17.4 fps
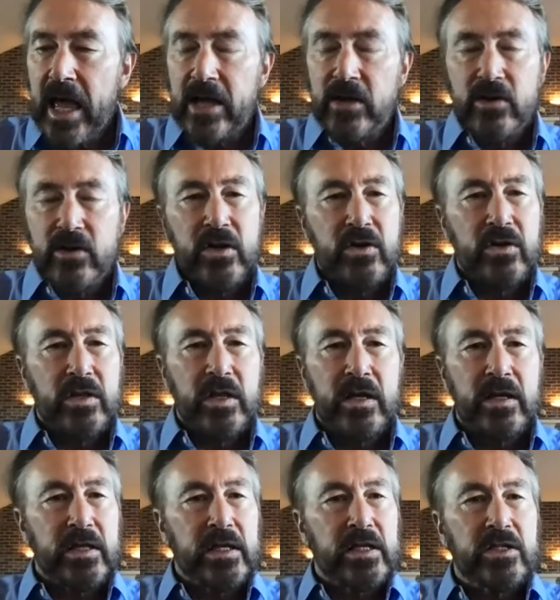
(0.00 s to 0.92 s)
and you hear
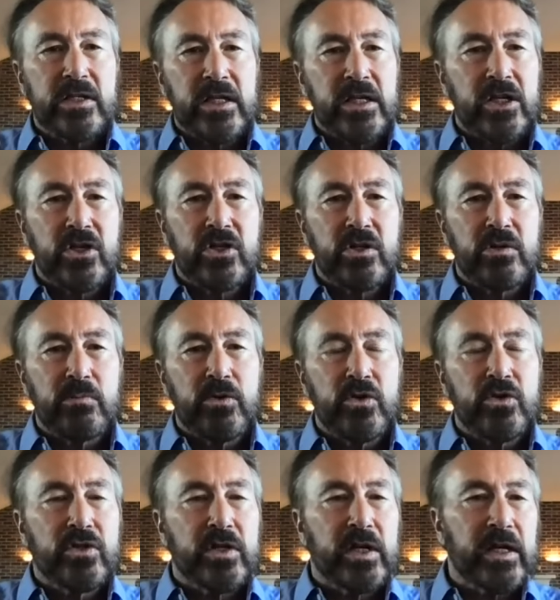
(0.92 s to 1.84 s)
this Tahitian
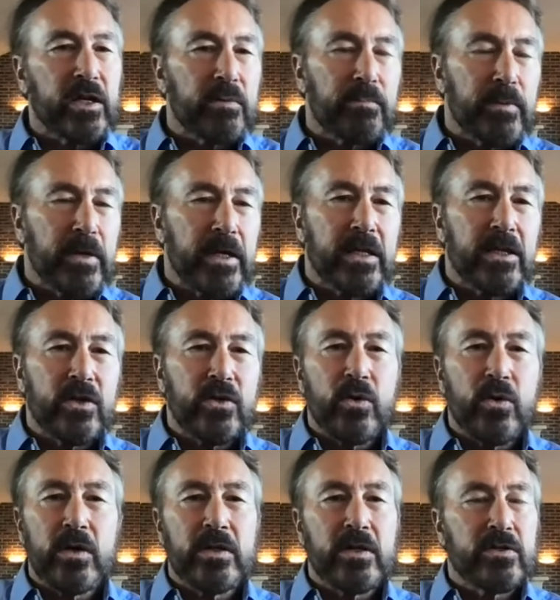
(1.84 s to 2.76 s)
music, and you peek in the
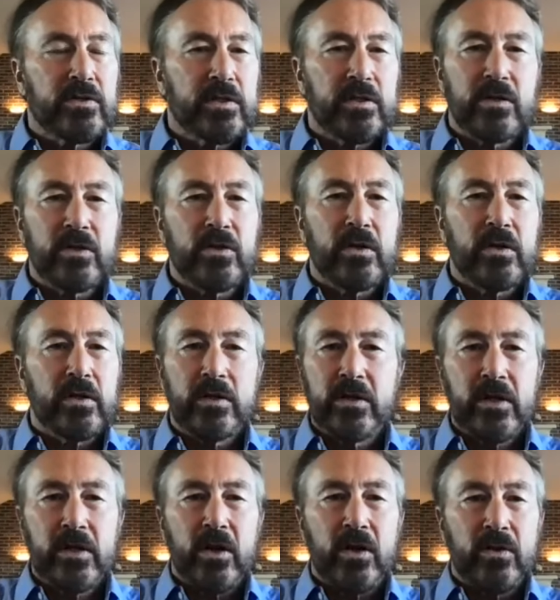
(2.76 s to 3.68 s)
door, there's
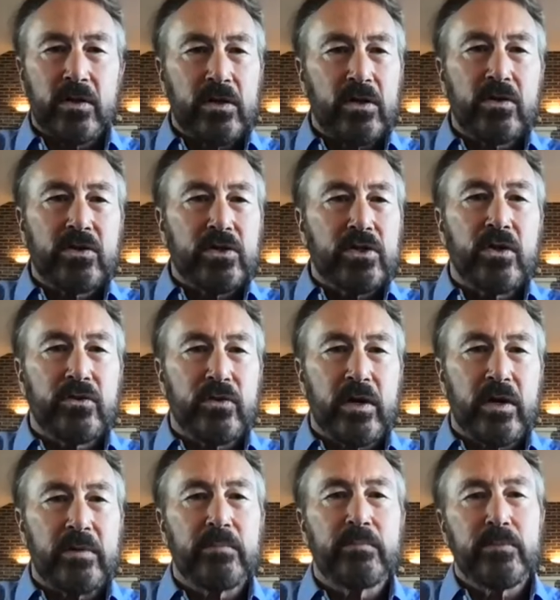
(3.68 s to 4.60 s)
little
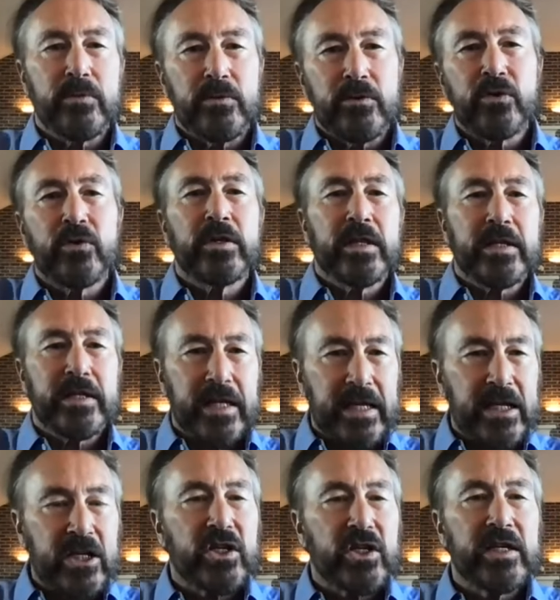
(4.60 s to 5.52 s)
children doing the
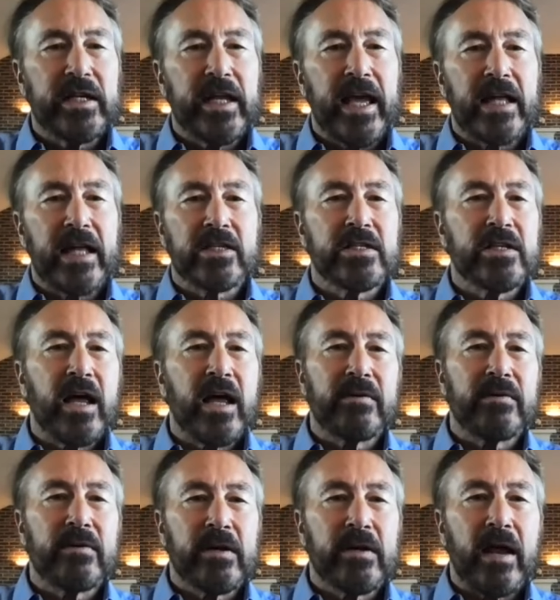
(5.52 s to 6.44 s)
Tahitian dance,
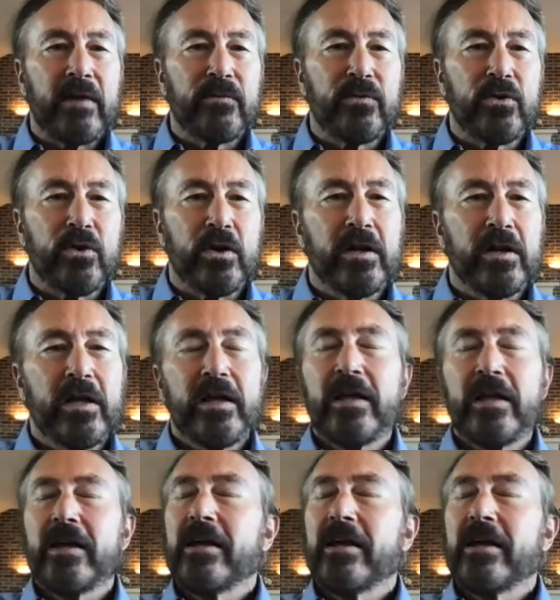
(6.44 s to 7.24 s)
not for